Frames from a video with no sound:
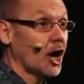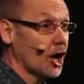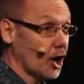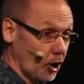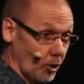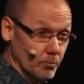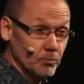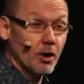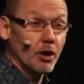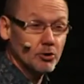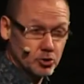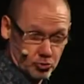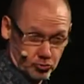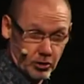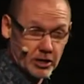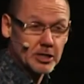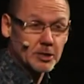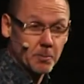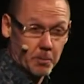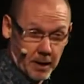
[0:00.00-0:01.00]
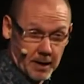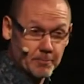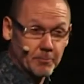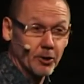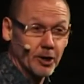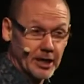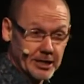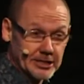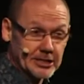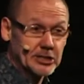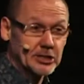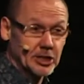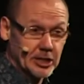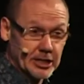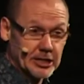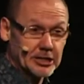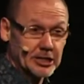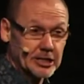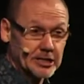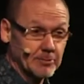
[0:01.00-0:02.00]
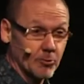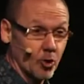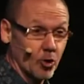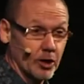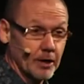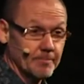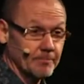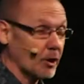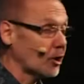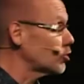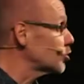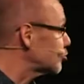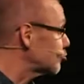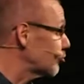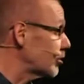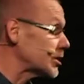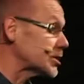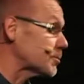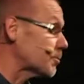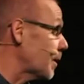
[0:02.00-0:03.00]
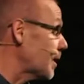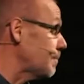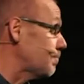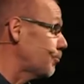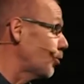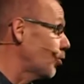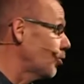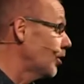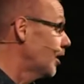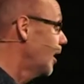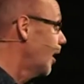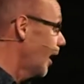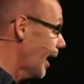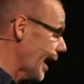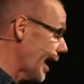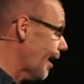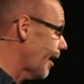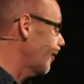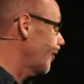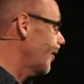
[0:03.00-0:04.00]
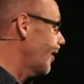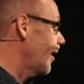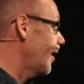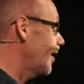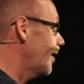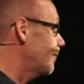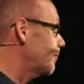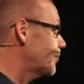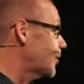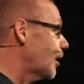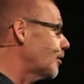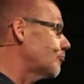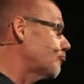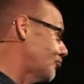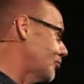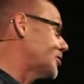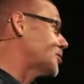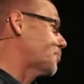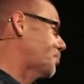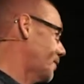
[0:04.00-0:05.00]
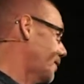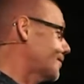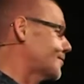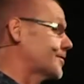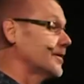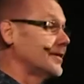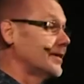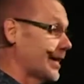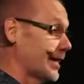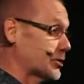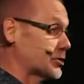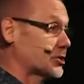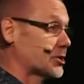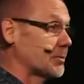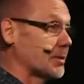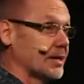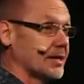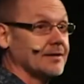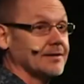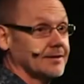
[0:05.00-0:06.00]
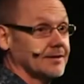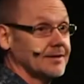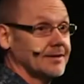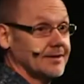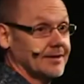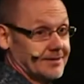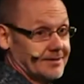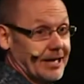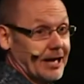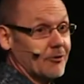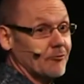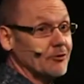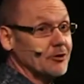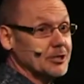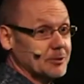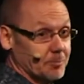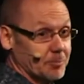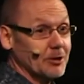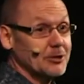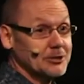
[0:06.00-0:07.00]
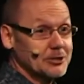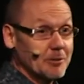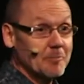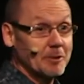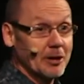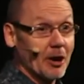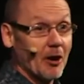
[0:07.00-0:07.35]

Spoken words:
I hope those rich people listen to this morning. Those rich people out there, that rich person next to me, that rich person